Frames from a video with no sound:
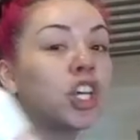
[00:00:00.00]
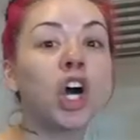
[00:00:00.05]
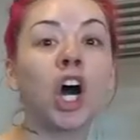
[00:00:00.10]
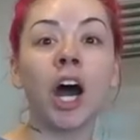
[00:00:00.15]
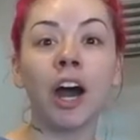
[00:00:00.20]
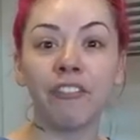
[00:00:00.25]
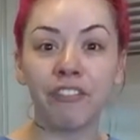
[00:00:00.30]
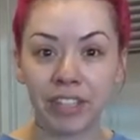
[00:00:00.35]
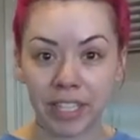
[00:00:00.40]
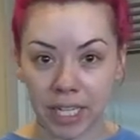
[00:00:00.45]

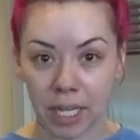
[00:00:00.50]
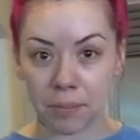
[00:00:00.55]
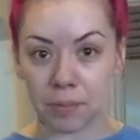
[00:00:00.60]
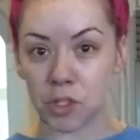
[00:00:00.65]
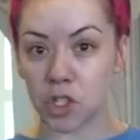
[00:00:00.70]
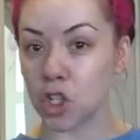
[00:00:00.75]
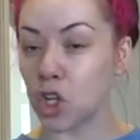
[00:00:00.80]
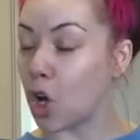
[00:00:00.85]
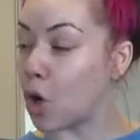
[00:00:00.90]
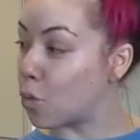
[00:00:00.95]
coffee
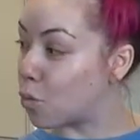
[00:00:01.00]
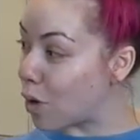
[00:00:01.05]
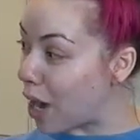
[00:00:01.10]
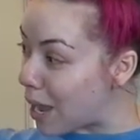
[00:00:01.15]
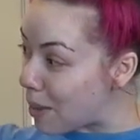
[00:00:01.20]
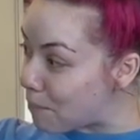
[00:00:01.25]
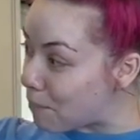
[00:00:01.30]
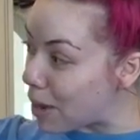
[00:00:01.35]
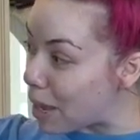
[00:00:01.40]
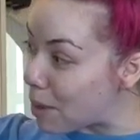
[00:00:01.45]
cups to go
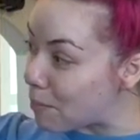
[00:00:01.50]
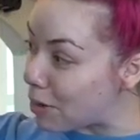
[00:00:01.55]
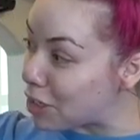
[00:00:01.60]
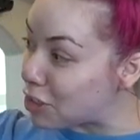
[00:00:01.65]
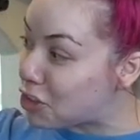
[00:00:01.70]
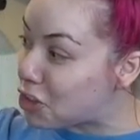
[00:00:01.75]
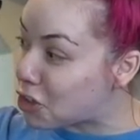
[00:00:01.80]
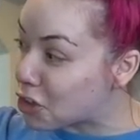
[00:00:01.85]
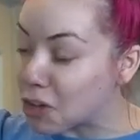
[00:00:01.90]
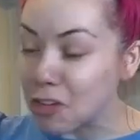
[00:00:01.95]
right by my
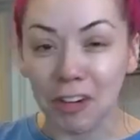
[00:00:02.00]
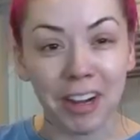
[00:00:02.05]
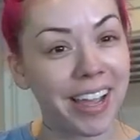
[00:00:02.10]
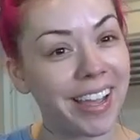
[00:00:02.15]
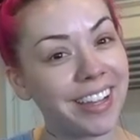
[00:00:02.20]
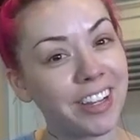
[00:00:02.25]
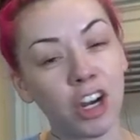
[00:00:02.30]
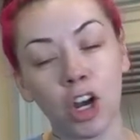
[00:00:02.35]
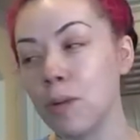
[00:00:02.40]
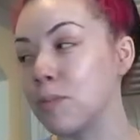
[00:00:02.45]

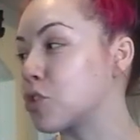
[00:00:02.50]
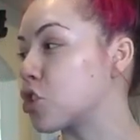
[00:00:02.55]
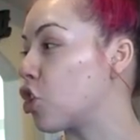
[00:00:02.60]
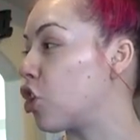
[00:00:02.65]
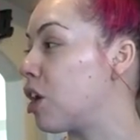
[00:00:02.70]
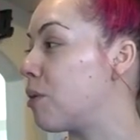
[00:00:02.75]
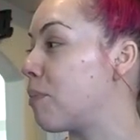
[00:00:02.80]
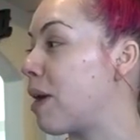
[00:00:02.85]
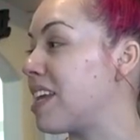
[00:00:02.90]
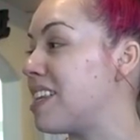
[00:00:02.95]
Keurig, or I'm
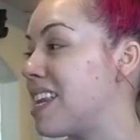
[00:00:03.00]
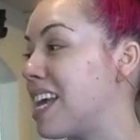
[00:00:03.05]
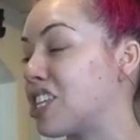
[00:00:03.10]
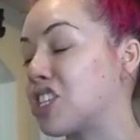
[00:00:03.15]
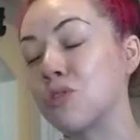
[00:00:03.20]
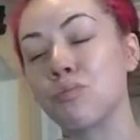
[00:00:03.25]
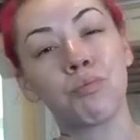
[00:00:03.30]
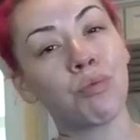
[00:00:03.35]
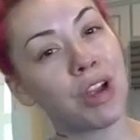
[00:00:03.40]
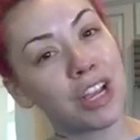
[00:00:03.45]
sorry, my
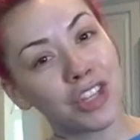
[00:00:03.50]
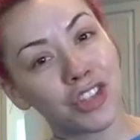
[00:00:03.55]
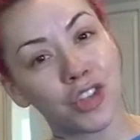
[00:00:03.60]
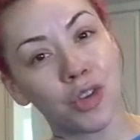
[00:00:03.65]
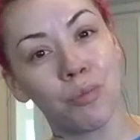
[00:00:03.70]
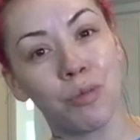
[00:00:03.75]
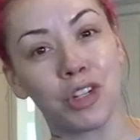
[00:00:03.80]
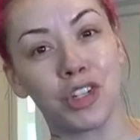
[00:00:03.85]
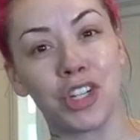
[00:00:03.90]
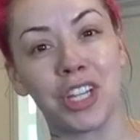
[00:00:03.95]

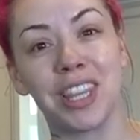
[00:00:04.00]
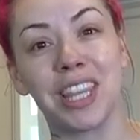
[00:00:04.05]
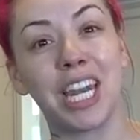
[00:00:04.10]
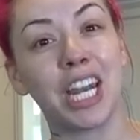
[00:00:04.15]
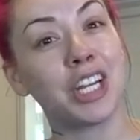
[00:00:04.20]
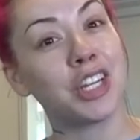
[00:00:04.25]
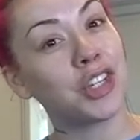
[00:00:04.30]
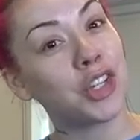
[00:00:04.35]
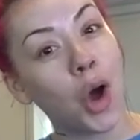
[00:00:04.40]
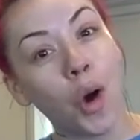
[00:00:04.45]
Nespresso machine that
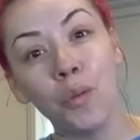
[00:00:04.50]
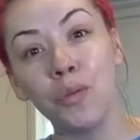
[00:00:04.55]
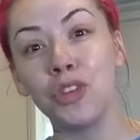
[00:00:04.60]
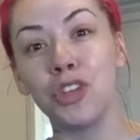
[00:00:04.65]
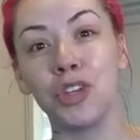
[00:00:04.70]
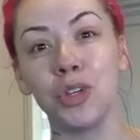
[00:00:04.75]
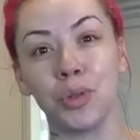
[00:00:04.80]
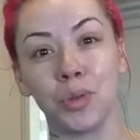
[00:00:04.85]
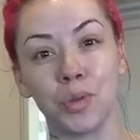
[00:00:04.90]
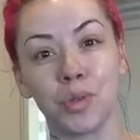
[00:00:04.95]
I don't
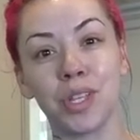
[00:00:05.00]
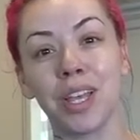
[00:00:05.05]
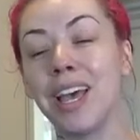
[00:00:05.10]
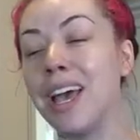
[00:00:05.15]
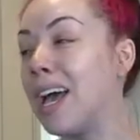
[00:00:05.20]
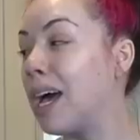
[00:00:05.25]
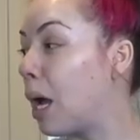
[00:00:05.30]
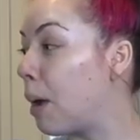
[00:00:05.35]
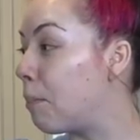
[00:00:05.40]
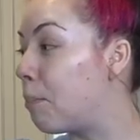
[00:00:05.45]
use.
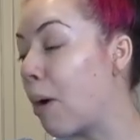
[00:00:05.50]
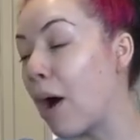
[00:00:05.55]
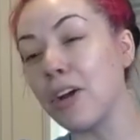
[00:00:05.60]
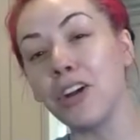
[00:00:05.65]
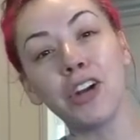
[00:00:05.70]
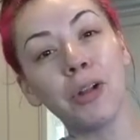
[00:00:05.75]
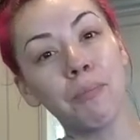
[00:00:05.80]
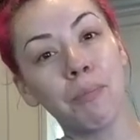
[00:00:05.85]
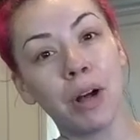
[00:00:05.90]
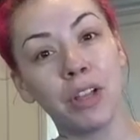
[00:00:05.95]
I bought
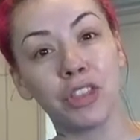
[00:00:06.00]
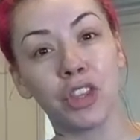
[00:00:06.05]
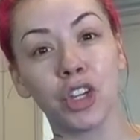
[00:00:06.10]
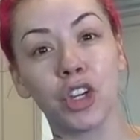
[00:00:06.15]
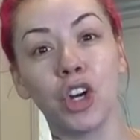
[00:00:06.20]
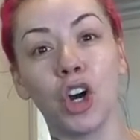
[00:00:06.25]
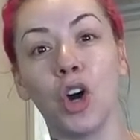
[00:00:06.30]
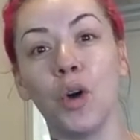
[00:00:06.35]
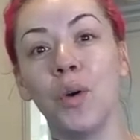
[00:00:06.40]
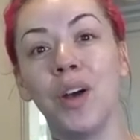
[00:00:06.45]
it a month
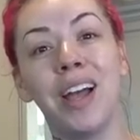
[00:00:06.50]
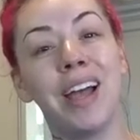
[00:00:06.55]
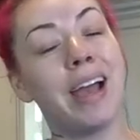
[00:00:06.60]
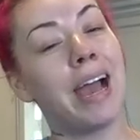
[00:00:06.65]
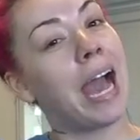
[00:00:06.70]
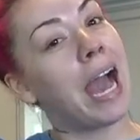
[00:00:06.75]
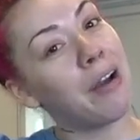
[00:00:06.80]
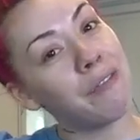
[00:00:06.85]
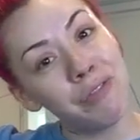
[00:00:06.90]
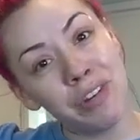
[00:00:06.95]
ago,
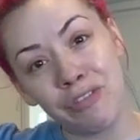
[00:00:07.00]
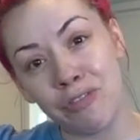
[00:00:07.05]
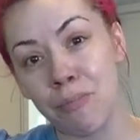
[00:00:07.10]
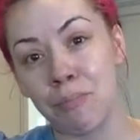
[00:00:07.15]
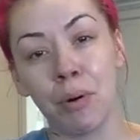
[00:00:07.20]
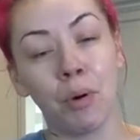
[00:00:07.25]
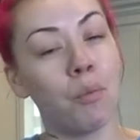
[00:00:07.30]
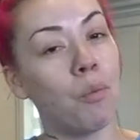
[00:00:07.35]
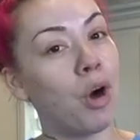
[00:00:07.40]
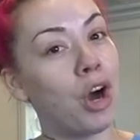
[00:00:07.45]
haven't even
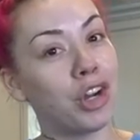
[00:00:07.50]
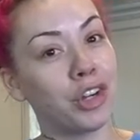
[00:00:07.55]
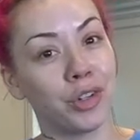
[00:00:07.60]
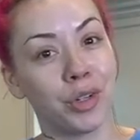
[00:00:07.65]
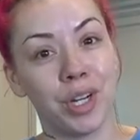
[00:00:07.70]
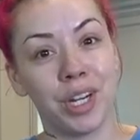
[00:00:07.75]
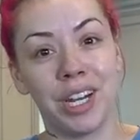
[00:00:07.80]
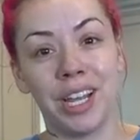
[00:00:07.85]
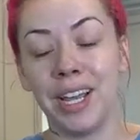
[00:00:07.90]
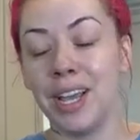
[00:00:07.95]
put
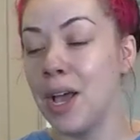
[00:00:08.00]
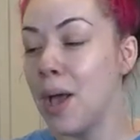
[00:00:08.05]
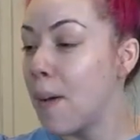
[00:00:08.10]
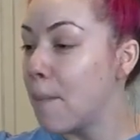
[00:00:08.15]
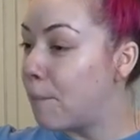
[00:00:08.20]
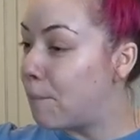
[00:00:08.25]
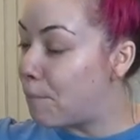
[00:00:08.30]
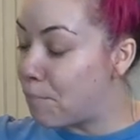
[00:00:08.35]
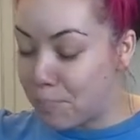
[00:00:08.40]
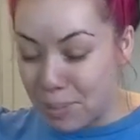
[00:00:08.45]
water in it
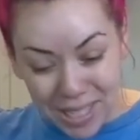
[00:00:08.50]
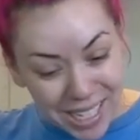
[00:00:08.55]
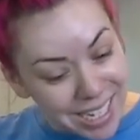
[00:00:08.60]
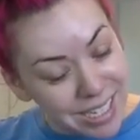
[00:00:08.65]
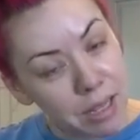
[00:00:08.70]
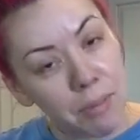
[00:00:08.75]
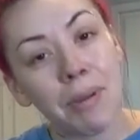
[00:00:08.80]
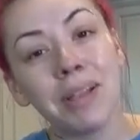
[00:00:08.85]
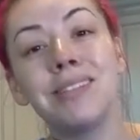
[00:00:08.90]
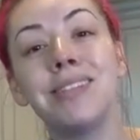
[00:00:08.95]

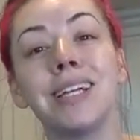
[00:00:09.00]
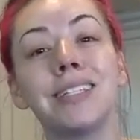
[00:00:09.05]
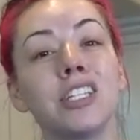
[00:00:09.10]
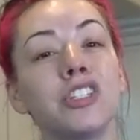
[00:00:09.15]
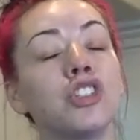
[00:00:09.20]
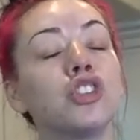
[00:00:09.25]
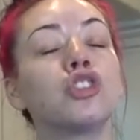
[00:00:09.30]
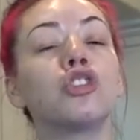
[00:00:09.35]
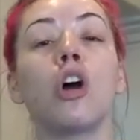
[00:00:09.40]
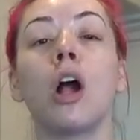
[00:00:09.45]
because I'm addicted
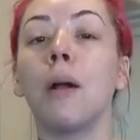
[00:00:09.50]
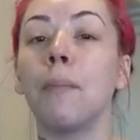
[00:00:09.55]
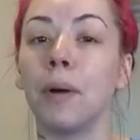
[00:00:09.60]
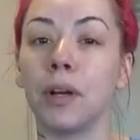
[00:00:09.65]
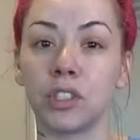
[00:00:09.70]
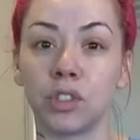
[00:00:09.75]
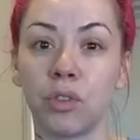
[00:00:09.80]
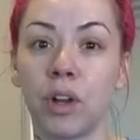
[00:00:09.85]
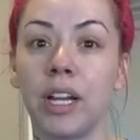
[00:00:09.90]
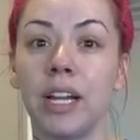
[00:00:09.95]
to
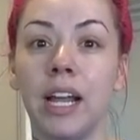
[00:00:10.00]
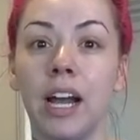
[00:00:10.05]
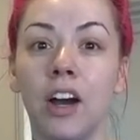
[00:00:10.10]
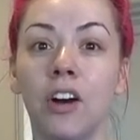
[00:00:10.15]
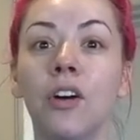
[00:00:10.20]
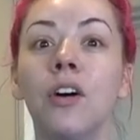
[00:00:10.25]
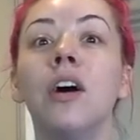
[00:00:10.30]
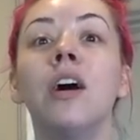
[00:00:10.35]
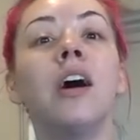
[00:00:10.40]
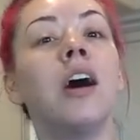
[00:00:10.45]
Starbucks right
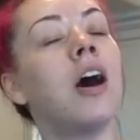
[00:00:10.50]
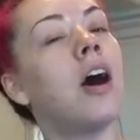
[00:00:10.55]
now.